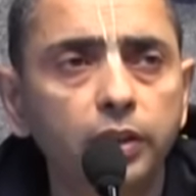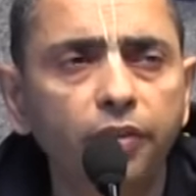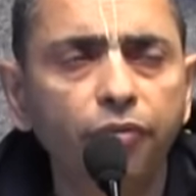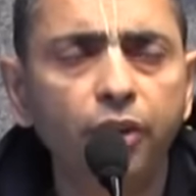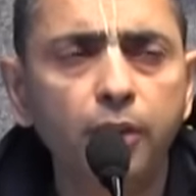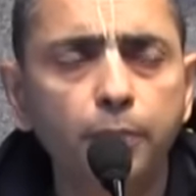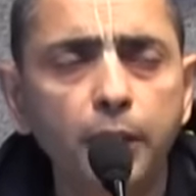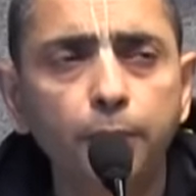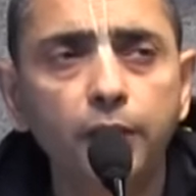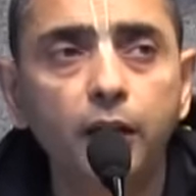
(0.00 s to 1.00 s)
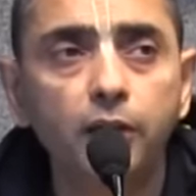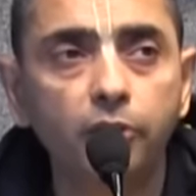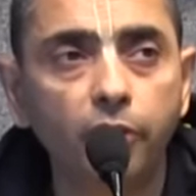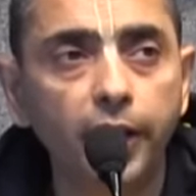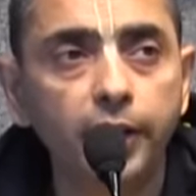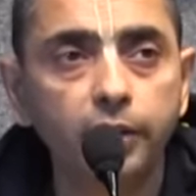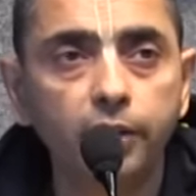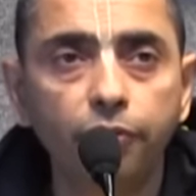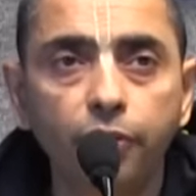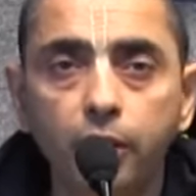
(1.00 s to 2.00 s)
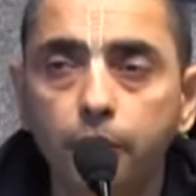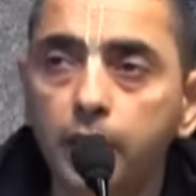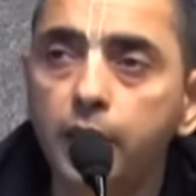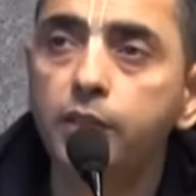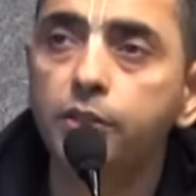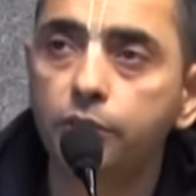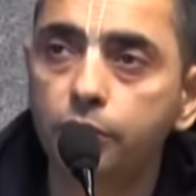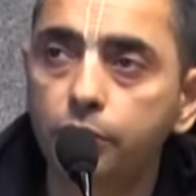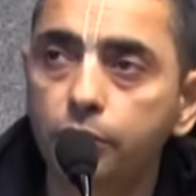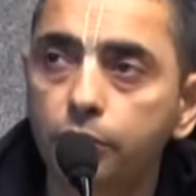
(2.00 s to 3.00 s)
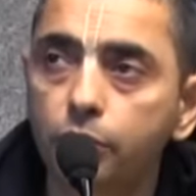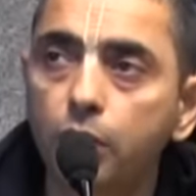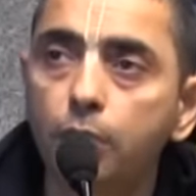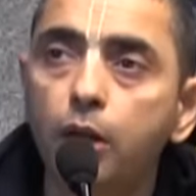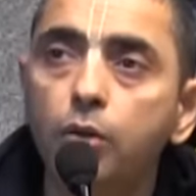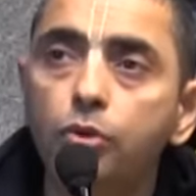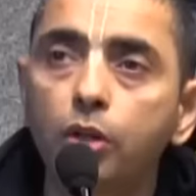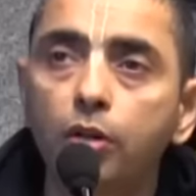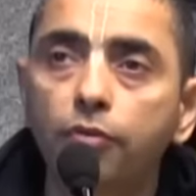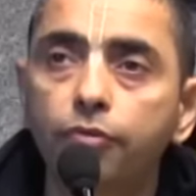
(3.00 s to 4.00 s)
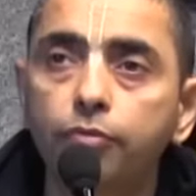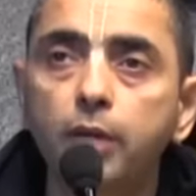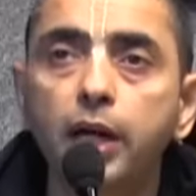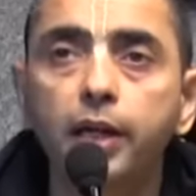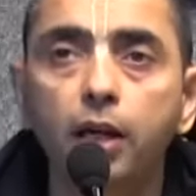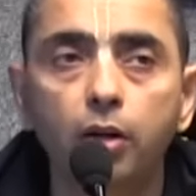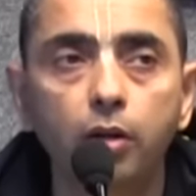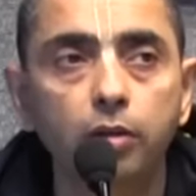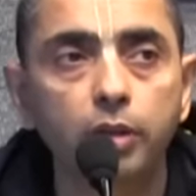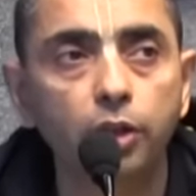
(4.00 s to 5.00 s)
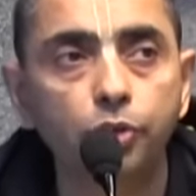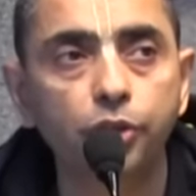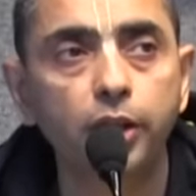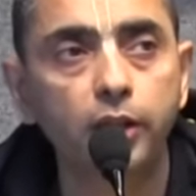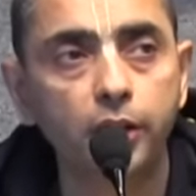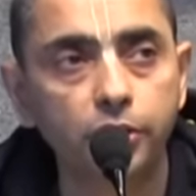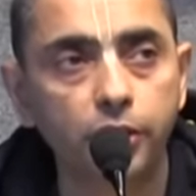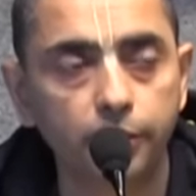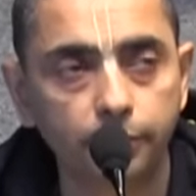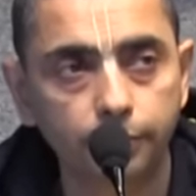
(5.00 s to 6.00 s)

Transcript: different people are trying different means to come out of Maya or illusory energy.